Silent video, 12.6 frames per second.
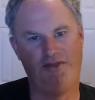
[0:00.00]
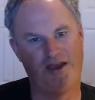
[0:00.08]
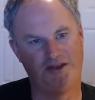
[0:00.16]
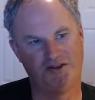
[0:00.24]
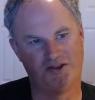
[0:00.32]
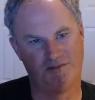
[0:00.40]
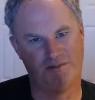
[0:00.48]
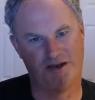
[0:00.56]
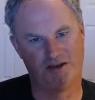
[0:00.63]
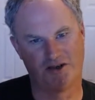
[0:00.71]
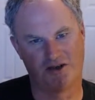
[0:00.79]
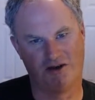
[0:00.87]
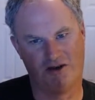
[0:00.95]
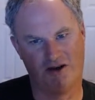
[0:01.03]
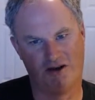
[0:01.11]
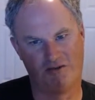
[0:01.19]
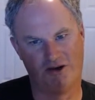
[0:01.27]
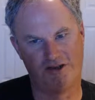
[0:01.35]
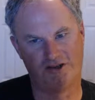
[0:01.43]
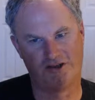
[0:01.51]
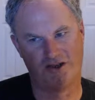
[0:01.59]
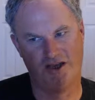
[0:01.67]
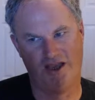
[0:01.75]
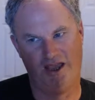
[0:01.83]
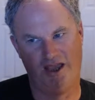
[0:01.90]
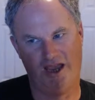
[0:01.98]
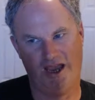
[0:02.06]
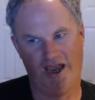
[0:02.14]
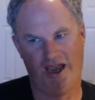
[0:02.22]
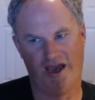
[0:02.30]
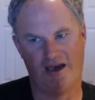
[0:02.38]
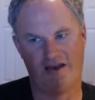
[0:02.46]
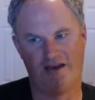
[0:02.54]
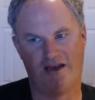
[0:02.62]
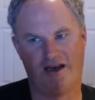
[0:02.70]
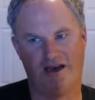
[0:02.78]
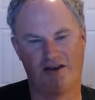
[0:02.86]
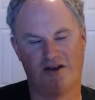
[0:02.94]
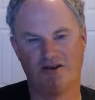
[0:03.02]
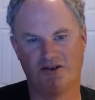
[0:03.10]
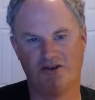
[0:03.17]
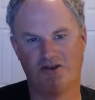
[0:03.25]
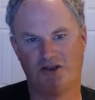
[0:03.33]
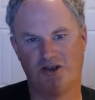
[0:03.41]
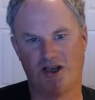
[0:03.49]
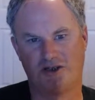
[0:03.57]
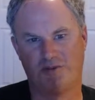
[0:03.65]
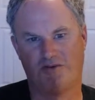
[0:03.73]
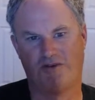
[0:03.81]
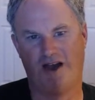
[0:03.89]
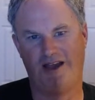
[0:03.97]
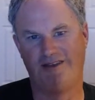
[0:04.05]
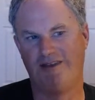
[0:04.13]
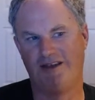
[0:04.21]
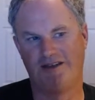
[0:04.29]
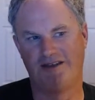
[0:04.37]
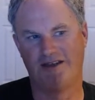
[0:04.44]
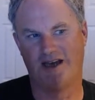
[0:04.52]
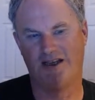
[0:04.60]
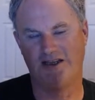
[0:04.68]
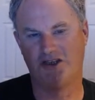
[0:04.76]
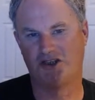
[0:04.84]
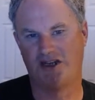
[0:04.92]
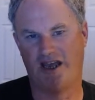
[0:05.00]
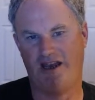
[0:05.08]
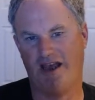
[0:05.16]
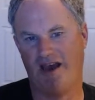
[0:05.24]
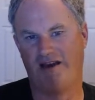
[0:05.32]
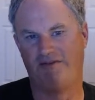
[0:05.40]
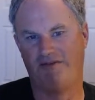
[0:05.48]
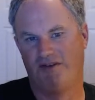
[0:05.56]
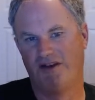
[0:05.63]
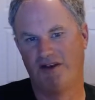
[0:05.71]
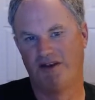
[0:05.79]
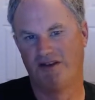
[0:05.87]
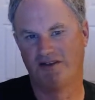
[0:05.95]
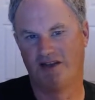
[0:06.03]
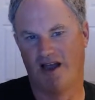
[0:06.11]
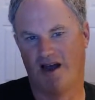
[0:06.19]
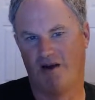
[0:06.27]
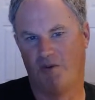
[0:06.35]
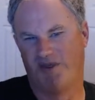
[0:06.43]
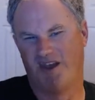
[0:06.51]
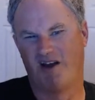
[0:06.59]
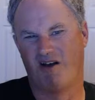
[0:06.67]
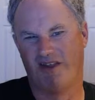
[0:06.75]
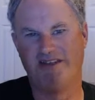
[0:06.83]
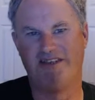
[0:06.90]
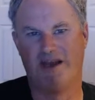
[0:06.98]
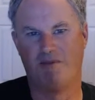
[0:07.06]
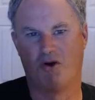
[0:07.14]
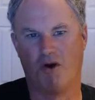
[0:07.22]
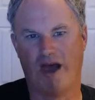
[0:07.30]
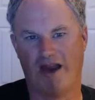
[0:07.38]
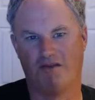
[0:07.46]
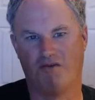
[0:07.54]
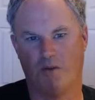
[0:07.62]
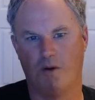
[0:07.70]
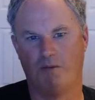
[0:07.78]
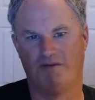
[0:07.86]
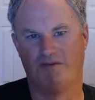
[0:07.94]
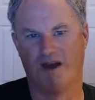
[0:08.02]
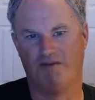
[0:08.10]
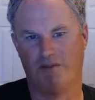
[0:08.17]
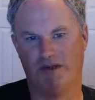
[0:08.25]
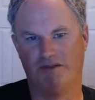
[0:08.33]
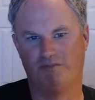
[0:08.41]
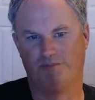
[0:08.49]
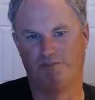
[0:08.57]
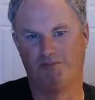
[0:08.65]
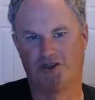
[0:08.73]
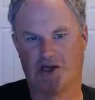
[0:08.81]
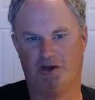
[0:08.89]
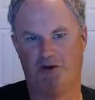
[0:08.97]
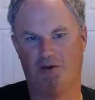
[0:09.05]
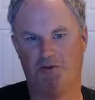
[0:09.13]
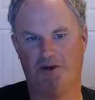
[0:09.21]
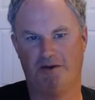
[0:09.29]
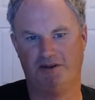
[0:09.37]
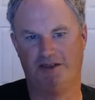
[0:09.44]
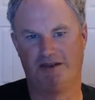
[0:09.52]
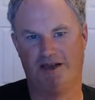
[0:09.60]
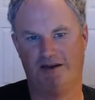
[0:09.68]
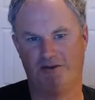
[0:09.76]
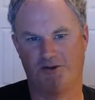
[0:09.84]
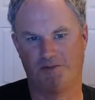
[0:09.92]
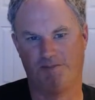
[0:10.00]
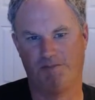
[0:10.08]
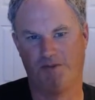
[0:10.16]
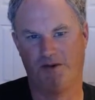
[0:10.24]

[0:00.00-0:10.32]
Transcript: They submit it to Congress, and the Constitution does provide that each state have what they call a democratic form of government, so no dictators.